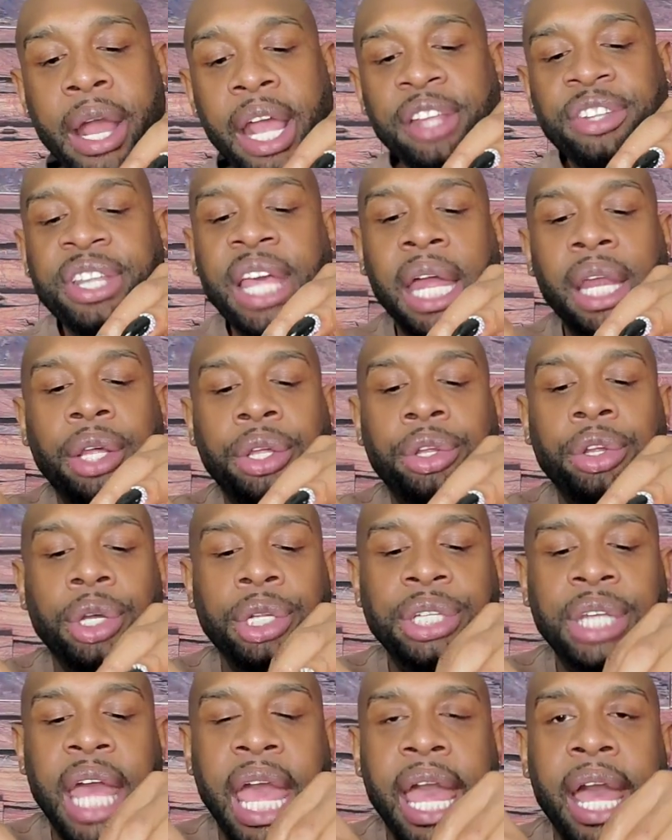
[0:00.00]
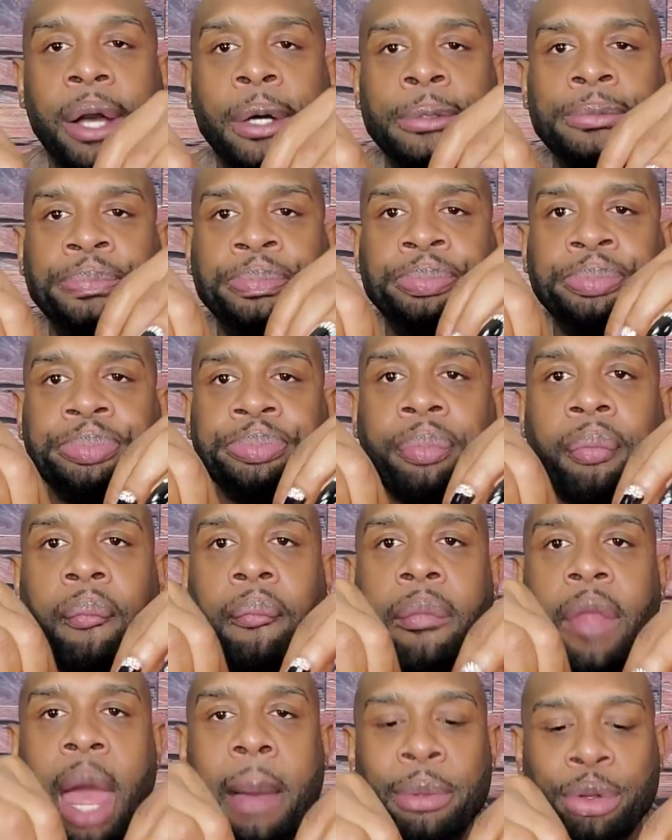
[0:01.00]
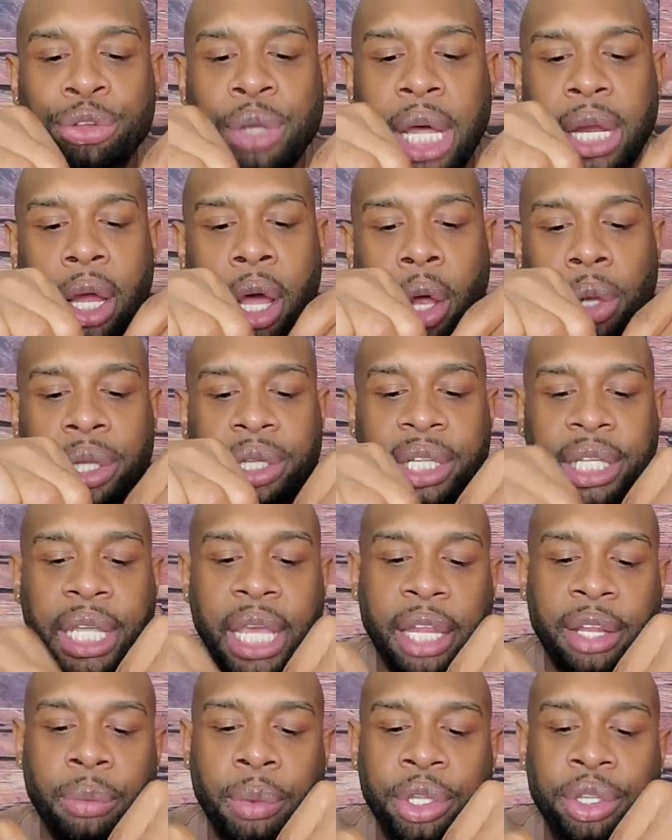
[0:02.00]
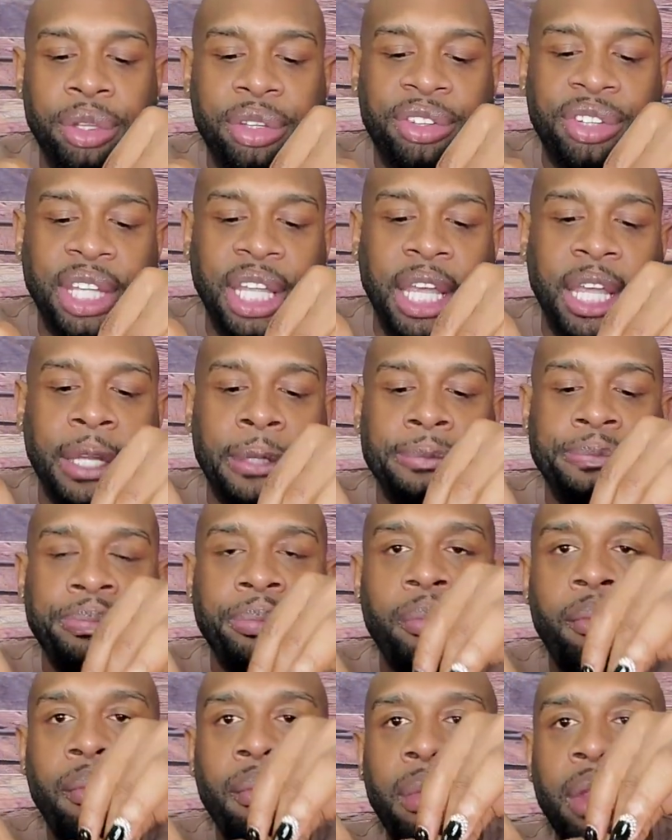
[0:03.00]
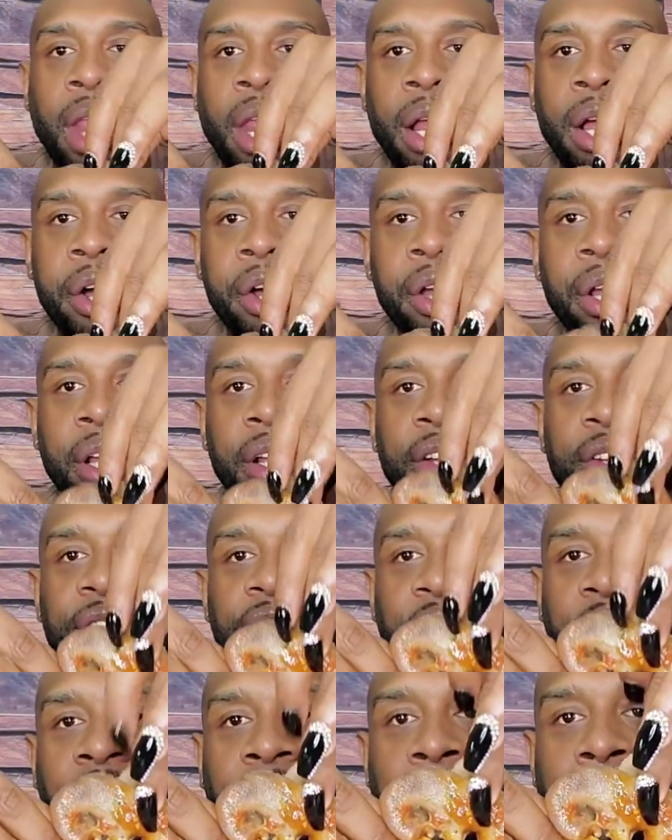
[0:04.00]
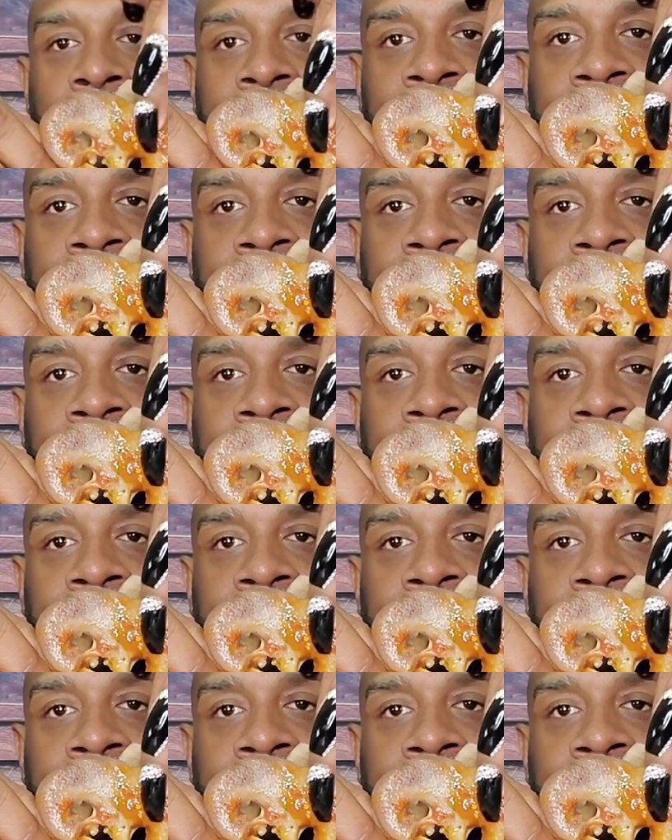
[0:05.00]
It's kind of cooked down. I'm going to try to hold it together where you can see it. See?